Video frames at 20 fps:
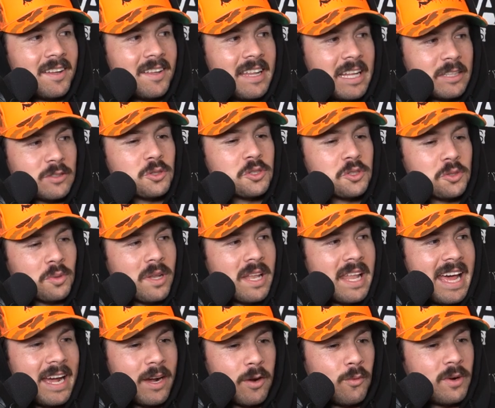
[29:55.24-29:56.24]
that's what you
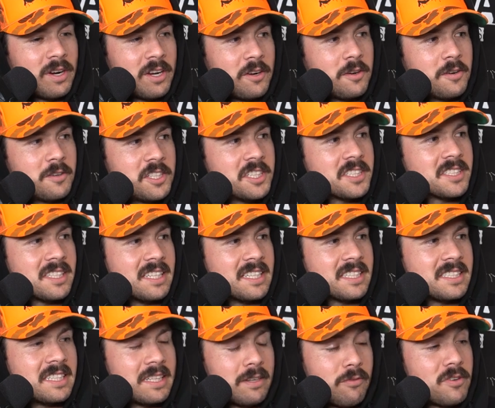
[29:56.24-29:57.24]
lack when you're just
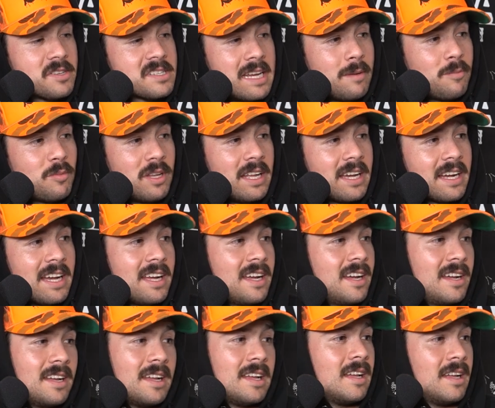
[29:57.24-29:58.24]
listening. For example, like
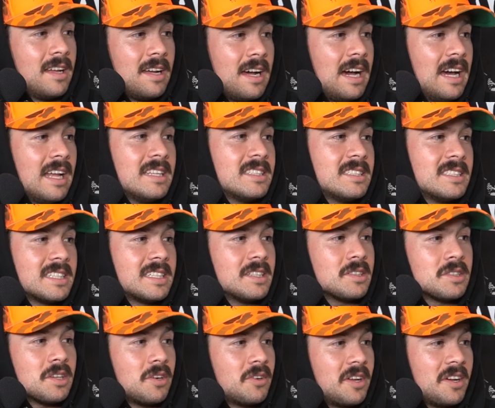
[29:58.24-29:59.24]
I listen to Kill
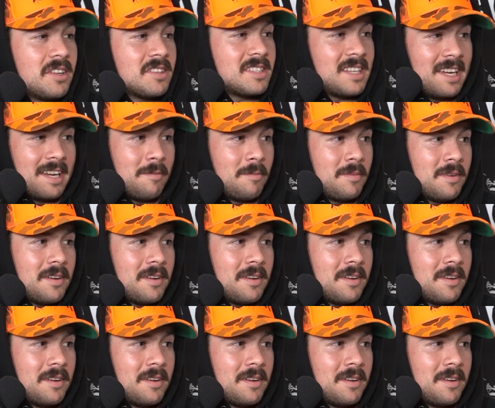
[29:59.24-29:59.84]
Tony all the time.